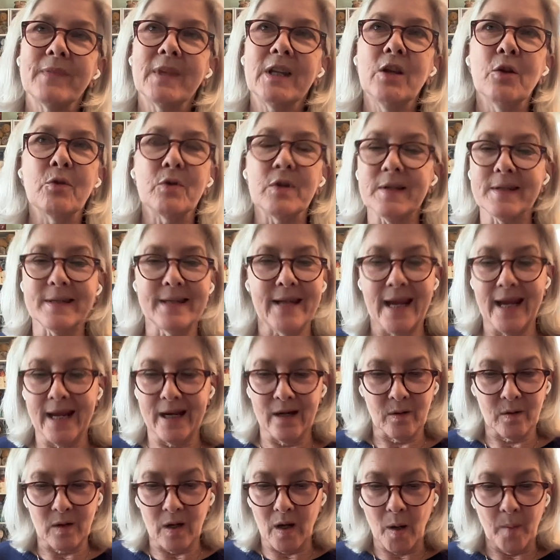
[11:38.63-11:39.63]
just
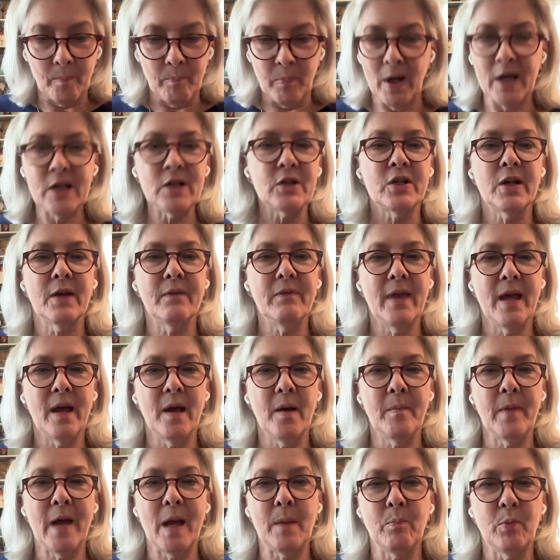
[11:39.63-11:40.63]
take a bunch of
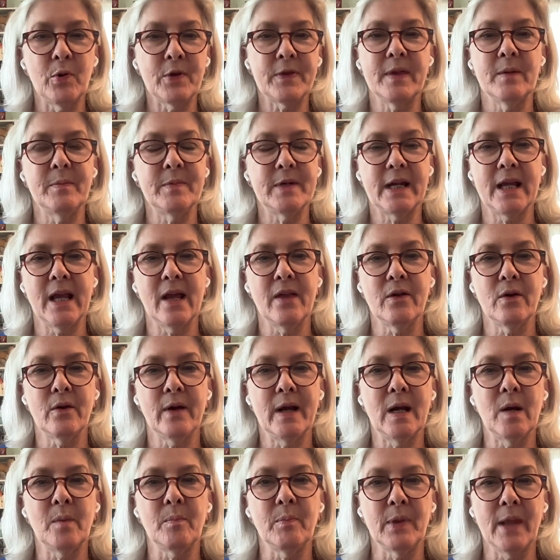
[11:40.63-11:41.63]
them and put them together
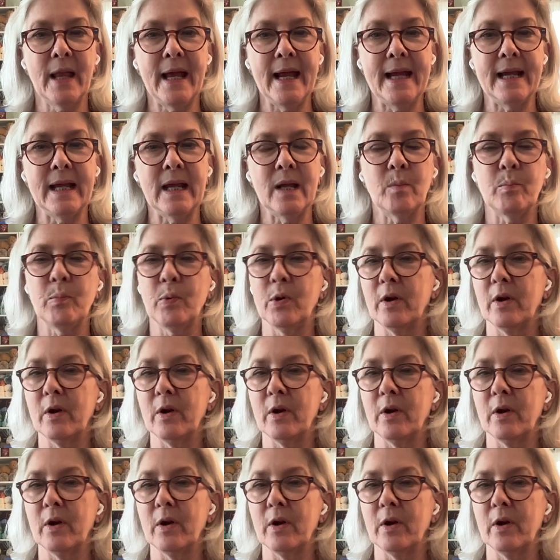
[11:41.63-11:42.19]
in a blanket,